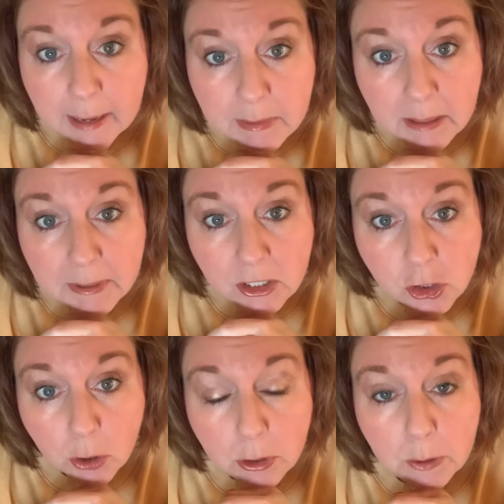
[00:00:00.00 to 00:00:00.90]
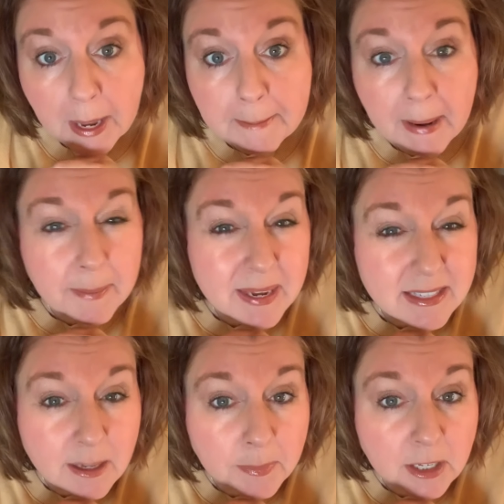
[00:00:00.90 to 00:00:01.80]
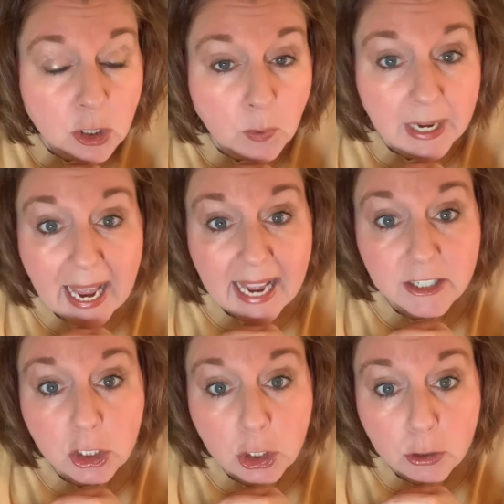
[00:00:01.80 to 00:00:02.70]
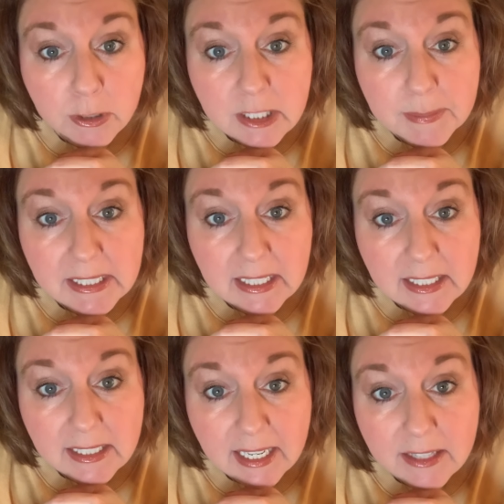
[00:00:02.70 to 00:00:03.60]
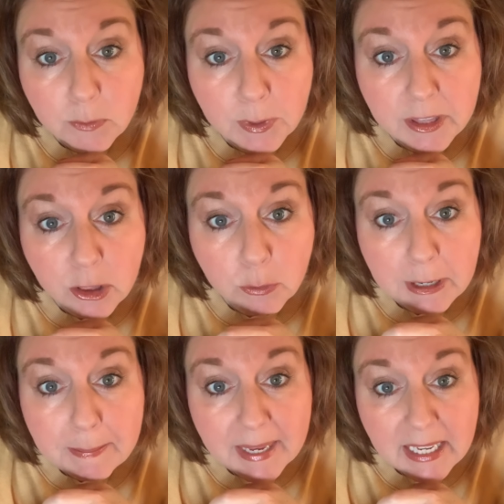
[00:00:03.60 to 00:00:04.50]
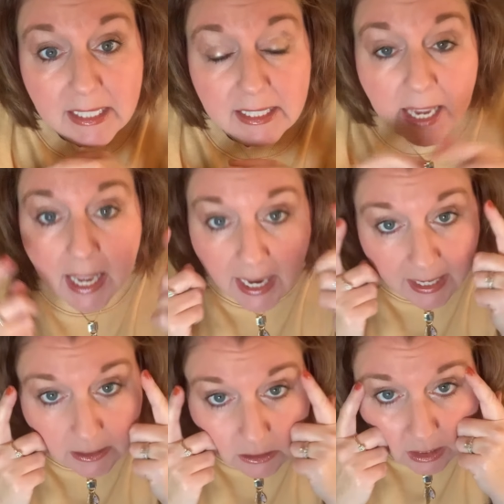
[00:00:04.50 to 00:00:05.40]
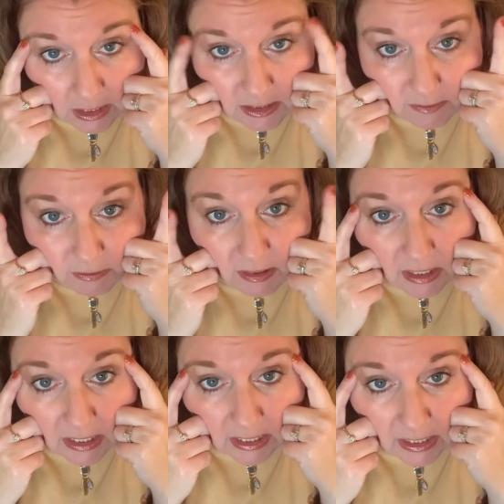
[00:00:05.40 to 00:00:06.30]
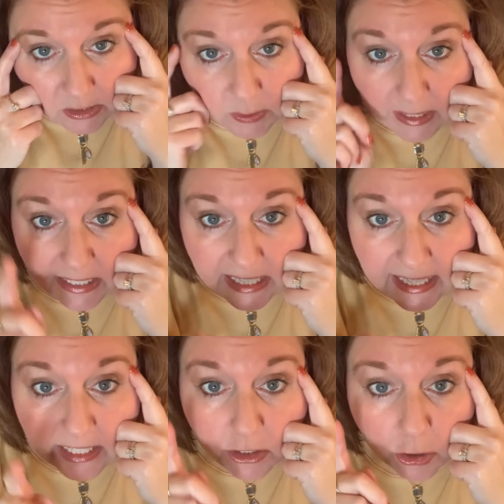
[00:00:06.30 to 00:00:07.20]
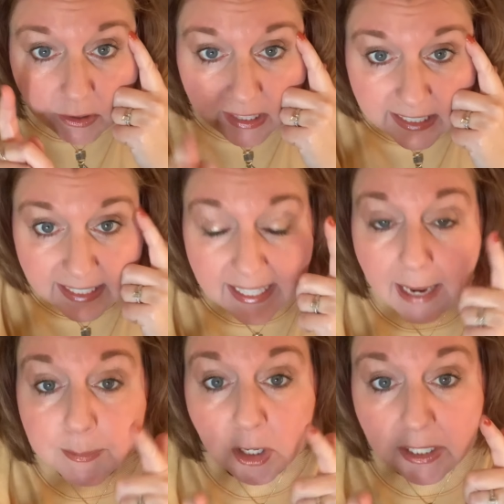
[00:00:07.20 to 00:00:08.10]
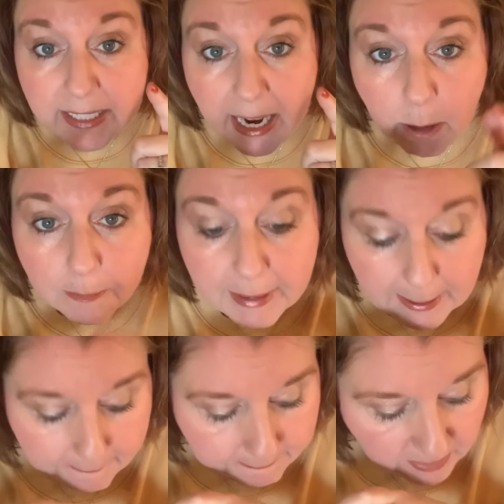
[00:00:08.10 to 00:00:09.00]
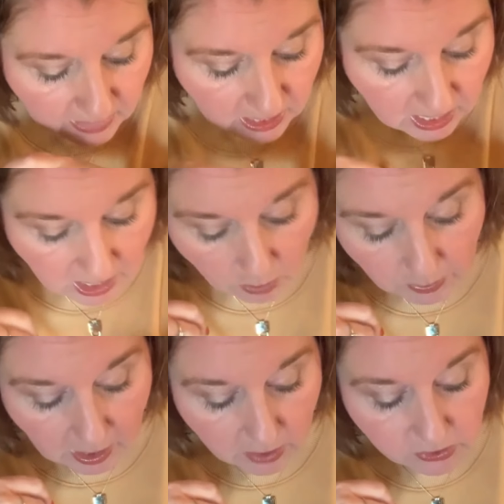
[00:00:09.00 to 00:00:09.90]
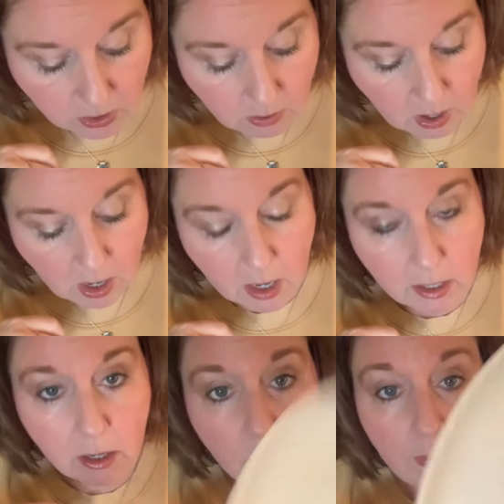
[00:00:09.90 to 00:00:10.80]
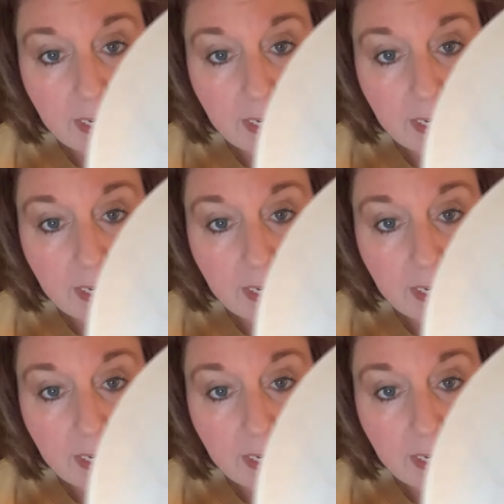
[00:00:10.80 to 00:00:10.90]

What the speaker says: that I'm gonna show you, and maybe it's something you wanna add to your Christmas list. It's with the 3 pigs and lots of thinking, so I need your thinking caps on to help me. We also are going